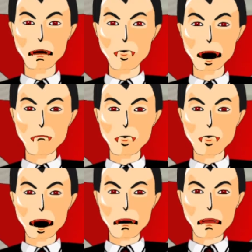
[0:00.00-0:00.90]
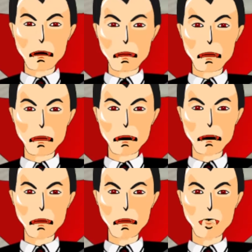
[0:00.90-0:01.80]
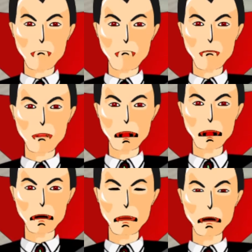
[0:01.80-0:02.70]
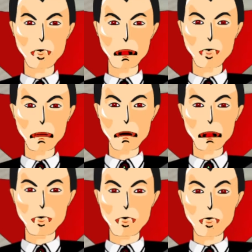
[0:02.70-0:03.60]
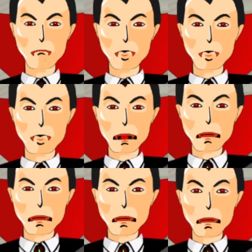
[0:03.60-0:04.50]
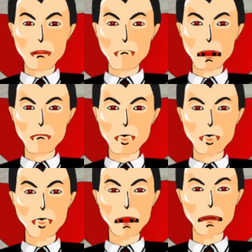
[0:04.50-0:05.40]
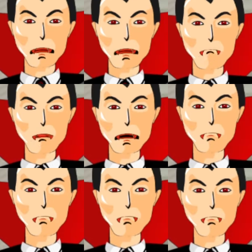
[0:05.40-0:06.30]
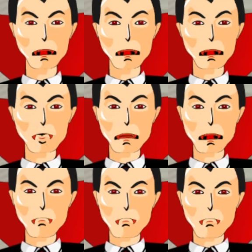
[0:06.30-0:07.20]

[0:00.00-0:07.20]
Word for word: for after rushing to the station at 7:30 I had to sit in the carriage for more than an hour before we began to move. It seems,